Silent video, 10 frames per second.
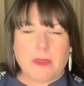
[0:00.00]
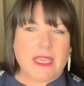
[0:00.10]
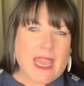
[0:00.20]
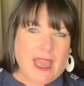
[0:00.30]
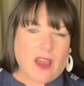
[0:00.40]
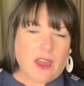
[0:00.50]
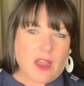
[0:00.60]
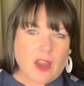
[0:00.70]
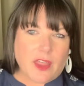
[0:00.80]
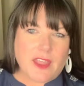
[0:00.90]
yeah,
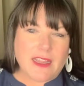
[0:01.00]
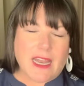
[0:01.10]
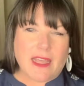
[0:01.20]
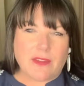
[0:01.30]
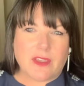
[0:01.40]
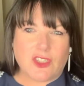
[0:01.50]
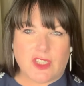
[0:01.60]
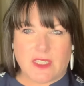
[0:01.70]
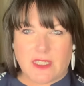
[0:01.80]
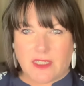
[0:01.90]
and I think the length is
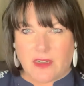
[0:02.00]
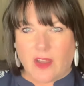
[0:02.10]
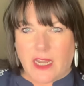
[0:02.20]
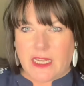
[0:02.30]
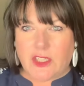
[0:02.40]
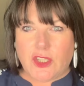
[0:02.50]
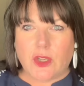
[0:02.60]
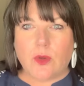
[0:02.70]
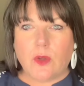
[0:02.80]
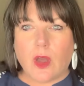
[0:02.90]
just slightly
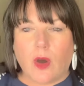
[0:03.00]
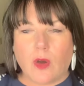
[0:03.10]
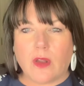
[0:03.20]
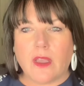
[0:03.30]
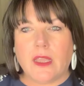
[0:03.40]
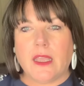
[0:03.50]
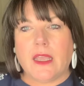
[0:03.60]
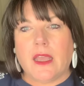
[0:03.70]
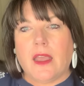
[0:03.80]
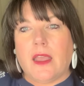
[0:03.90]
too long.
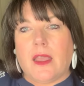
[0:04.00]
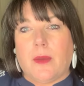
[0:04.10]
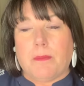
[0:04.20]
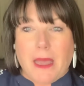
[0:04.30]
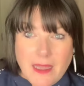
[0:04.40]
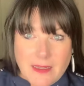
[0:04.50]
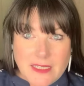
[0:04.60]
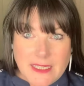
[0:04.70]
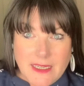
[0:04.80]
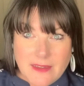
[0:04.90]

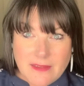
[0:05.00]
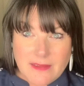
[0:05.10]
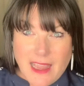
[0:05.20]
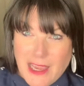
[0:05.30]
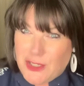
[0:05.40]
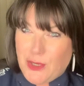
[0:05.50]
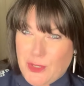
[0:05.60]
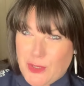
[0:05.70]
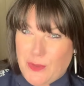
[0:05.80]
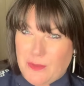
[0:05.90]
But as
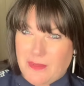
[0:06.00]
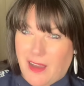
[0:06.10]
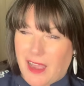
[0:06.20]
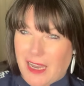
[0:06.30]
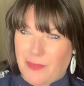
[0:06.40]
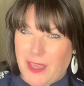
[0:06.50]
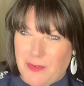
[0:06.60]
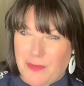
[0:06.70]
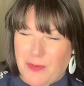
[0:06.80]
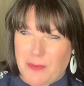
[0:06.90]
usual, I love
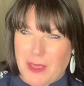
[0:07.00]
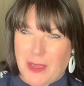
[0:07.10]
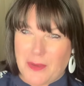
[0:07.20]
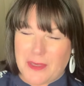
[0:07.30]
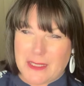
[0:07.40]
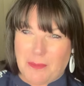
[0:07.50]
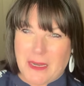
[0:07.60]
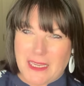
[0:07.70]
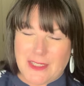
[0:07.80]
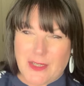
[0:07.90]
hearing from you, so
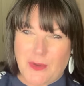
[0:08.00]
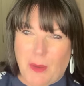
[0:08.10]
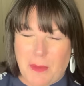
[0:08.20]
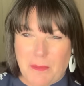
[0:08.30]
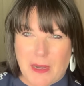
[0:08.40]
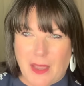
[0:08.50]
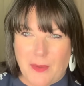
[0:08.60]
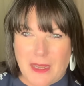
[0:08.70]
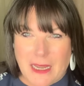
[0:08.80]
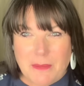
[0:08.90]
please do comment below
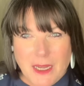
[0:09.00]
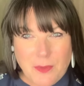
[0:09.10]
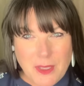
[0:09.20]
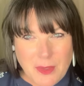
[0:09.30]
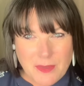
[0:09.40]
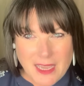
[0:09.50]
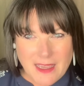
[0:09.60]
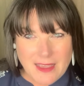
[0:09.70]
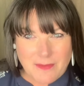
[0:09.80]
and let me know what you think.